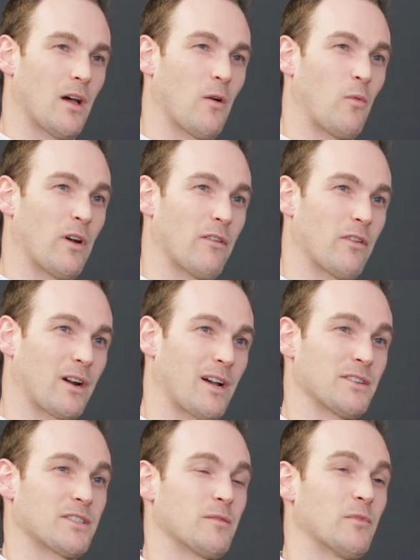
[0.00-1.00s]
one of our
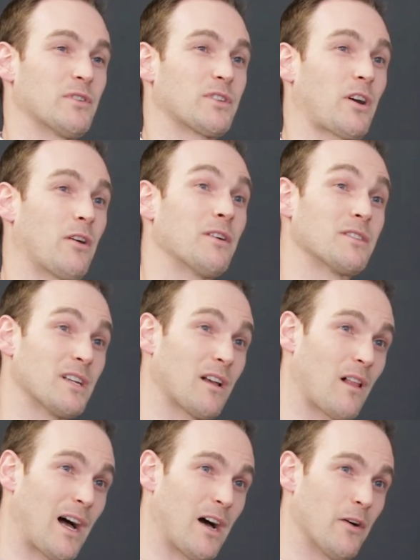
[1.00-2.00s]
customers, Currency
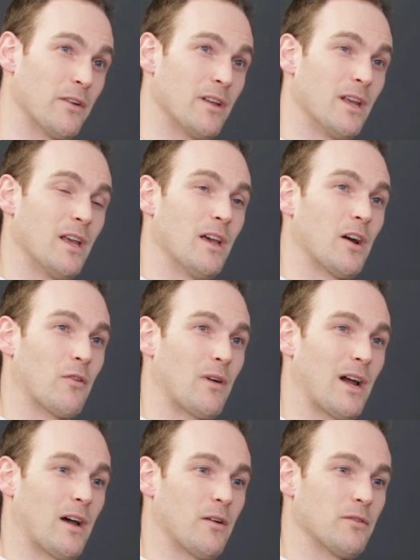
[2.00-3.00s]
Cloud,
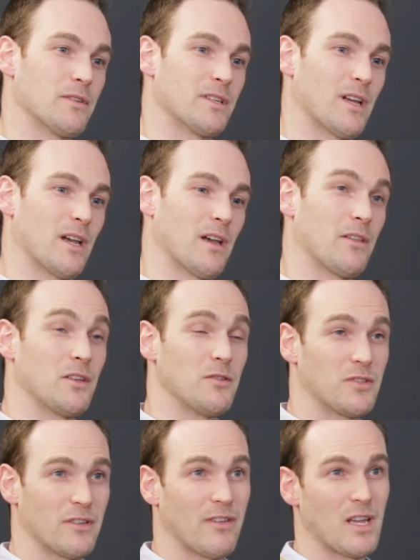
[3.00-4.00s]
around the
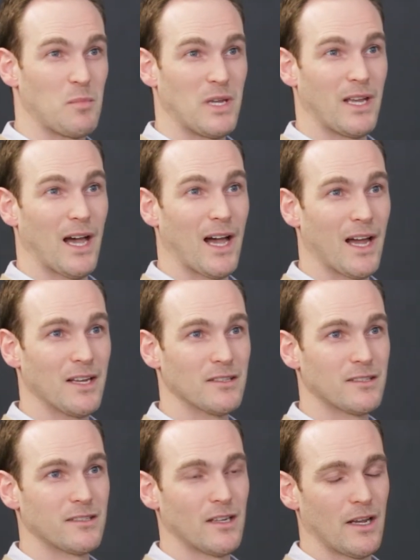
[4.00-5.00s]
use of
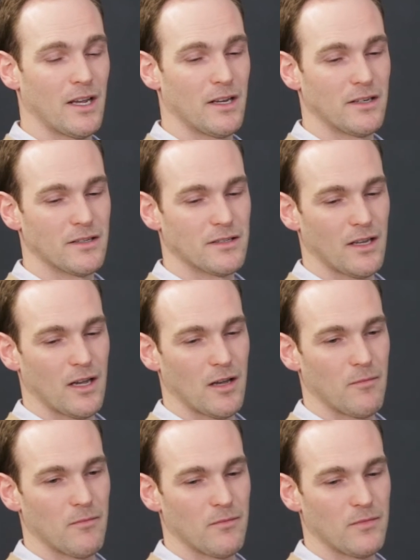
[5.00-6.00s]
APIs and
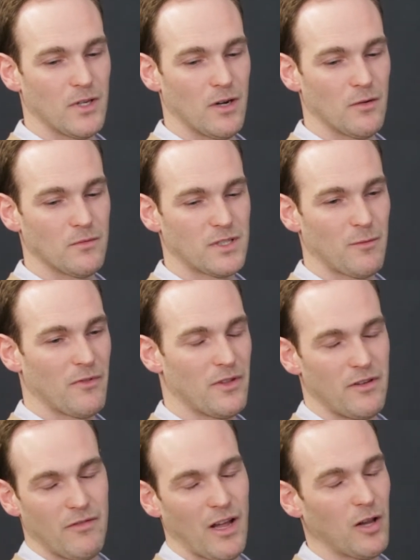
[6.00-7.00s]
some of
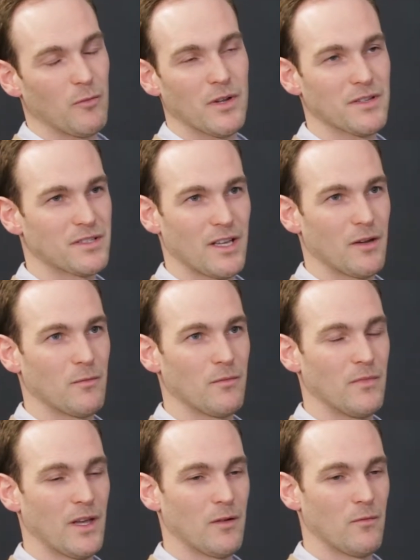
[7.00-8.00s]
the developments that
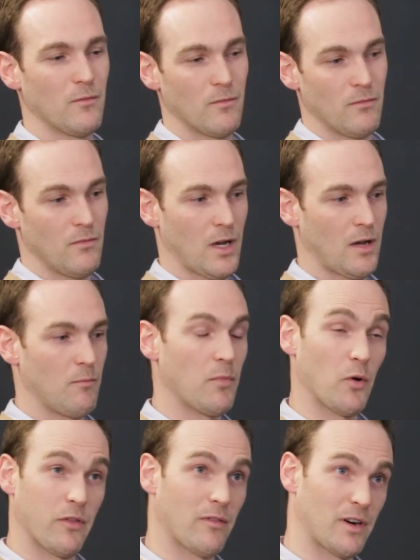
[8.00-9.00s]

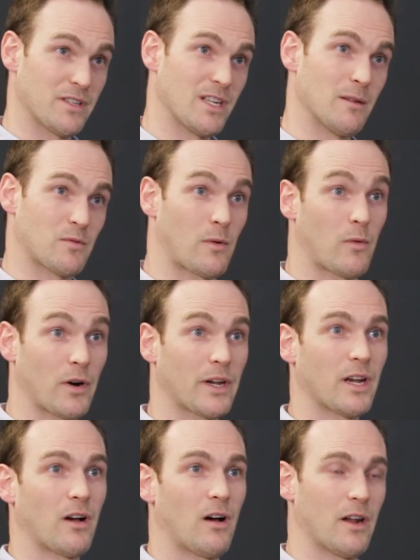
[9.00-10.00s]
both of our teams were
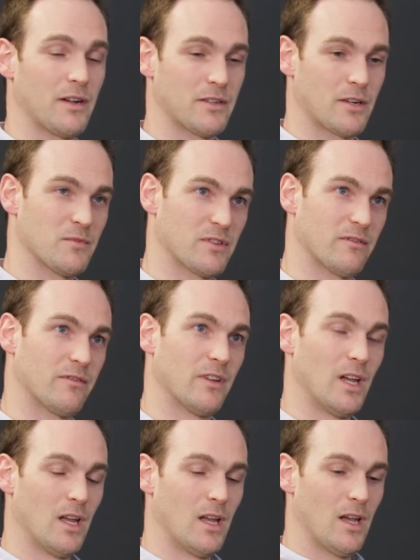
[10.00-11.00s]
working on in terms of
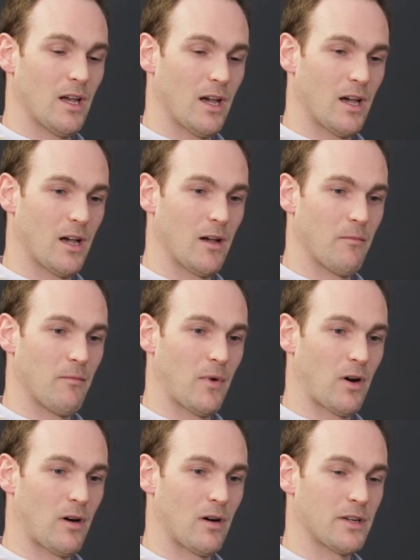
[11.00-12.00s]

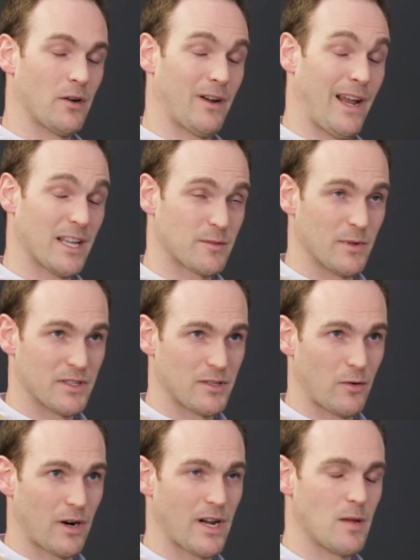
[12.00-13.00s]
our enhancements
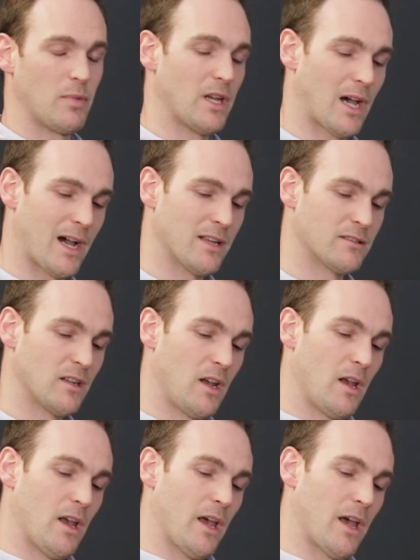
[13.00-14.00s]
to our APIs.
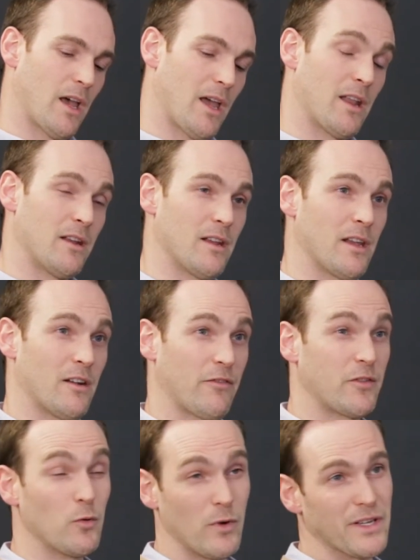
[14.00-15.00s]
And in a
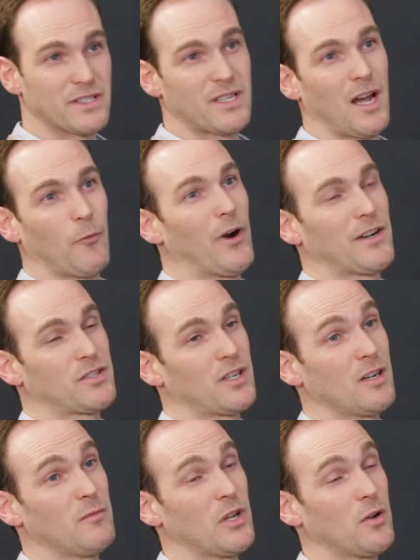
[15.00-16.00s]
few weeks' time, we're actually
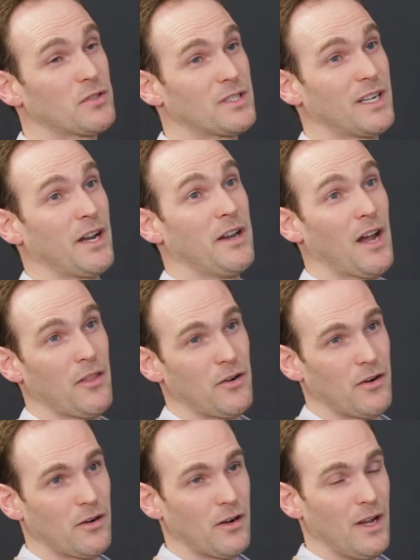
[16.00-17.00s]
going to be hosting
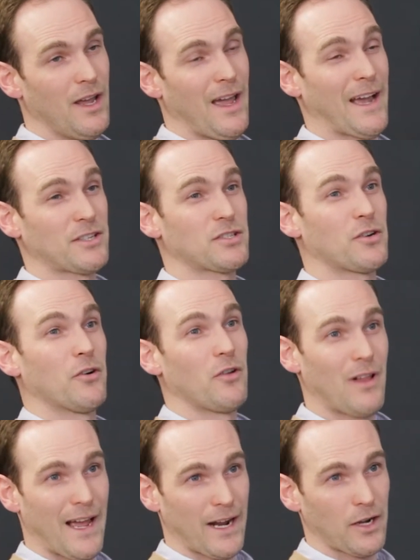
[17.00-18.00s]
another external
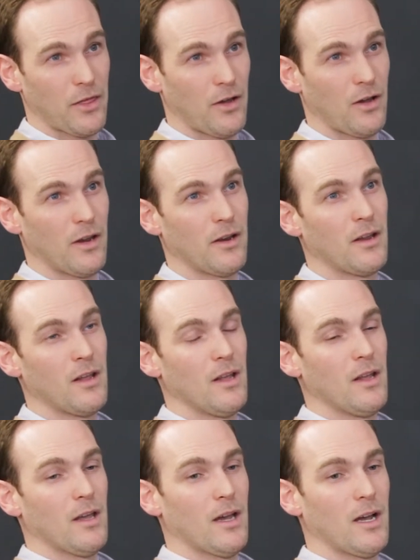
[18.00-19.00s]
hackathon
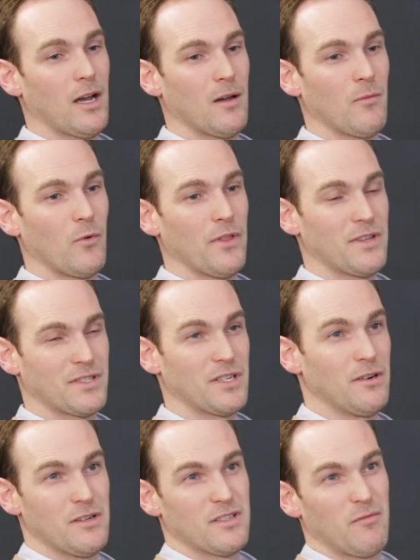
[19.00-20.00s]
with a
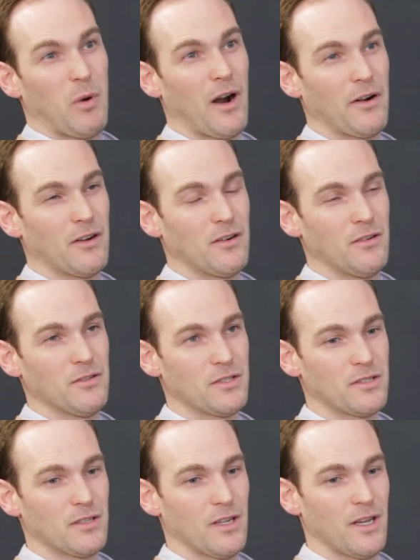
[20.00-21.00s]
series of
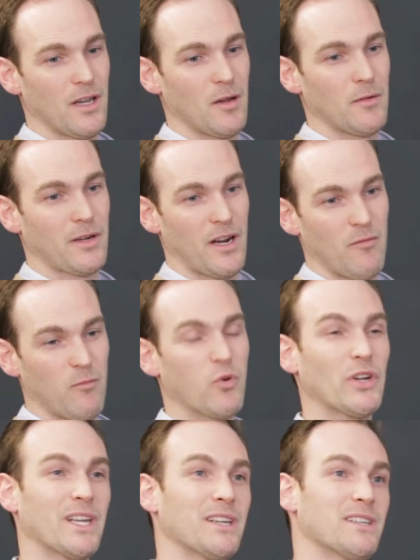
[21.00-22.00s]
partners, kind of
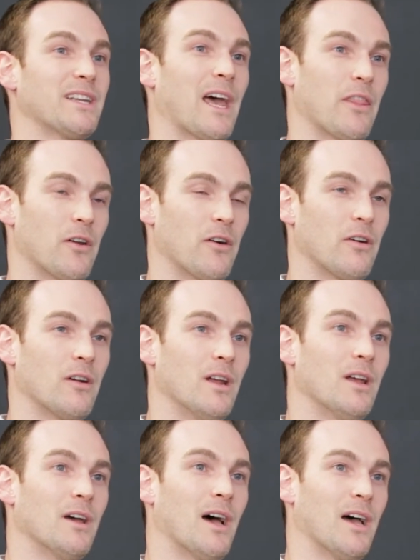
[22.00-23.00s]
bringing together
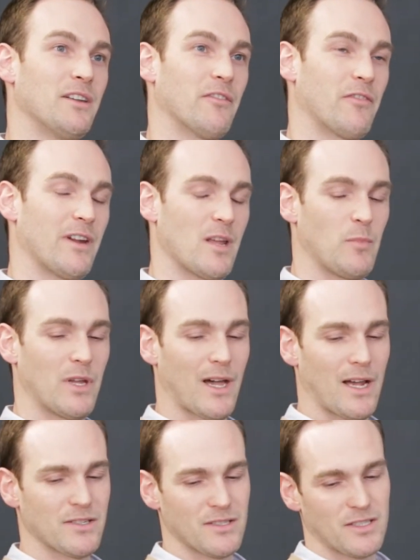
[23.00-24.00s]
different
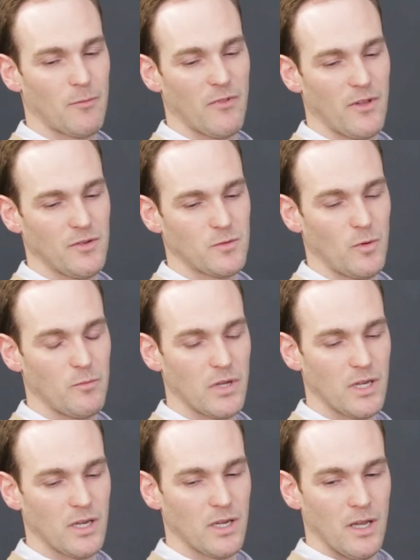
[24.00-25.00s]
APIs, and some of those will
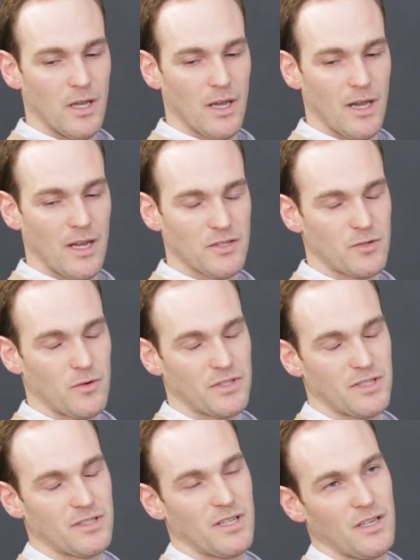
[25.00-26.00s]
be
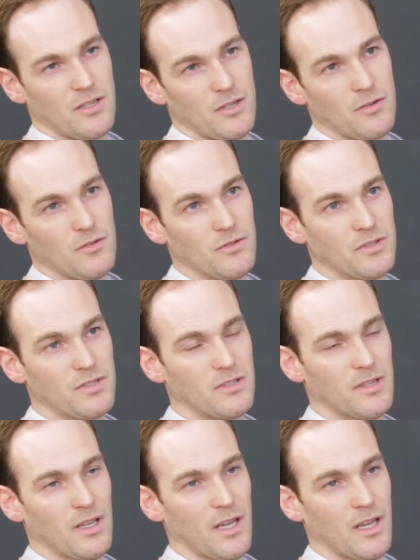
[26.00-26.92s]
sources that use